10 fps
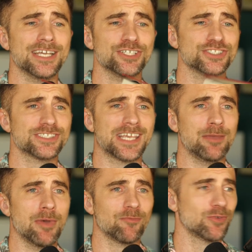hairs just
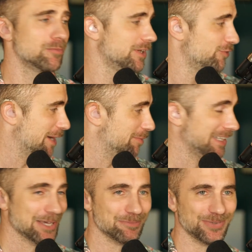came up from me
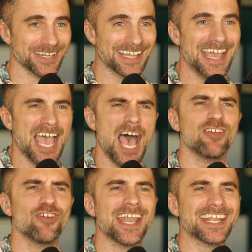grabbing that book.
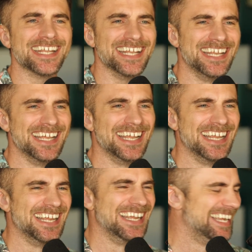I read it
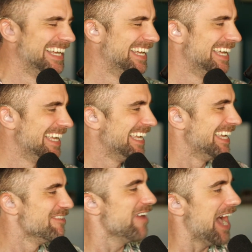
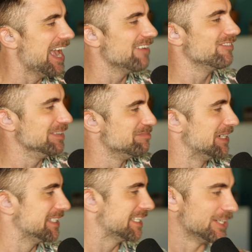5
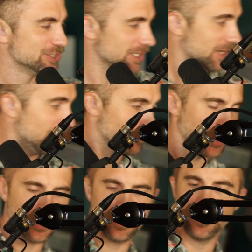million years ago, but